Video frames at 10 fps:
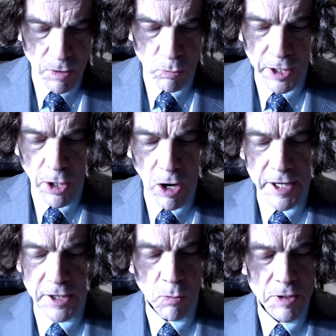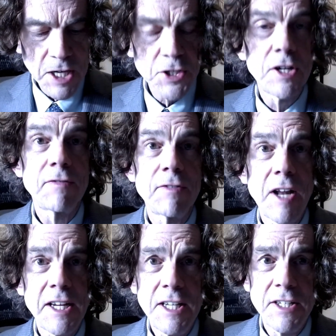regarding the reduction of
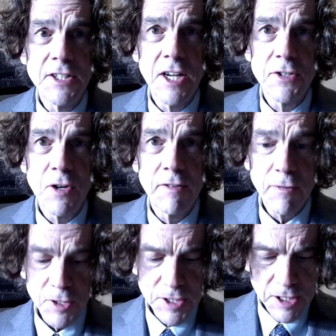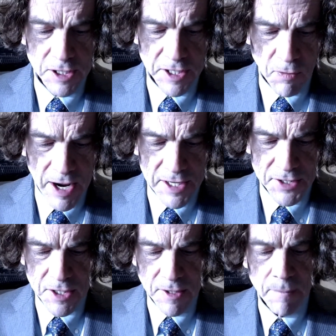19th century fertility
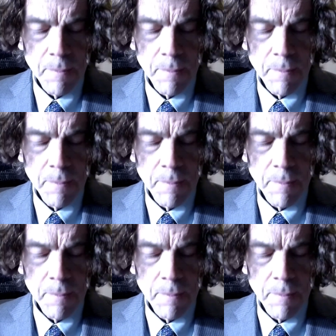rates,